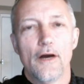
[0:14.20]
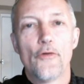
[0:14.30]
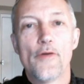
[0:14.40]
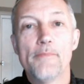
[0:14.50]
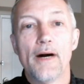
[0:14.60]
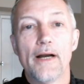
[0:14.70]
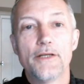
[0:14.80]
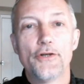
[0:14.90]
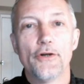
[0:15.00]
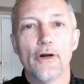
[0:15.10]
a
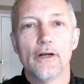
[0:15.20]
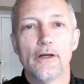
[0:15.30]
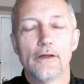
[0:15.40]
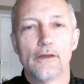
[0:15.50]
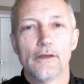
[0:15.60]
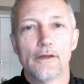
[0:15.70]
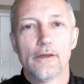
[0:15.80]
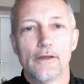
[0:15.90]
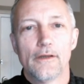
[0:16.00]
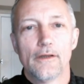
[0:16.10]
reminder,
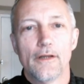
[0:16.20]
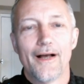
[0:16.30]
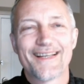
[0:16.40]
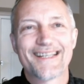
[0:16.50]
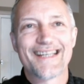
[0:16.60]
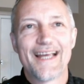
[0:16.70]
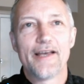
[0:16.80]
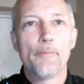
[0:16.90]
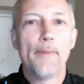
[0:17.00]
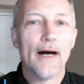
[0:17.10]
a
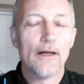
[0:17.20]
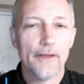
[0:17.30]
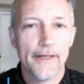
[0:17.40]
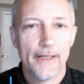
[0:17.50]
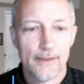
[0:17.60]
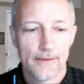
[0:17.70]
sad ballad,